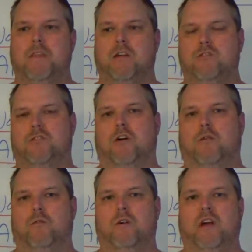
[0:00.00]

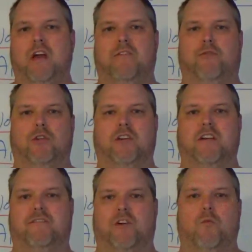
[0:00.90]
So if we're
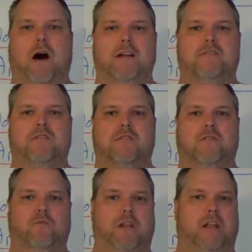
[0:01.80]
looking for watts,
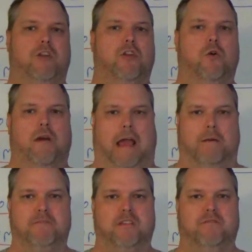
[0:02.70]
we need to know
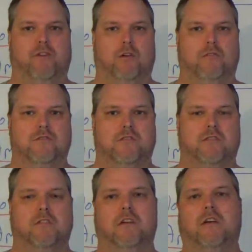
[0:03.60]
amps and
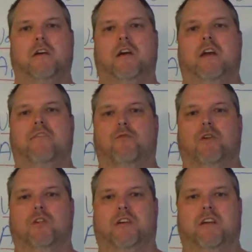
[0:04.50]
volts. If we're
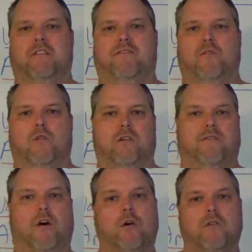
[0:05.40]
looking for
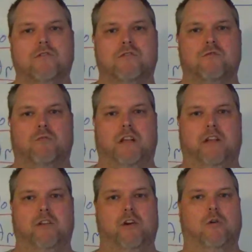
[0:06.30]
volts, we
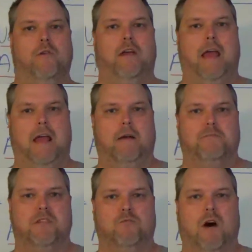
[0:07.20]
need to know
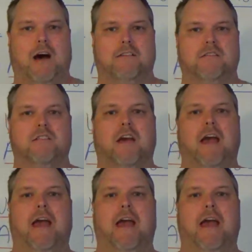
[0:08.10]
amps and watts.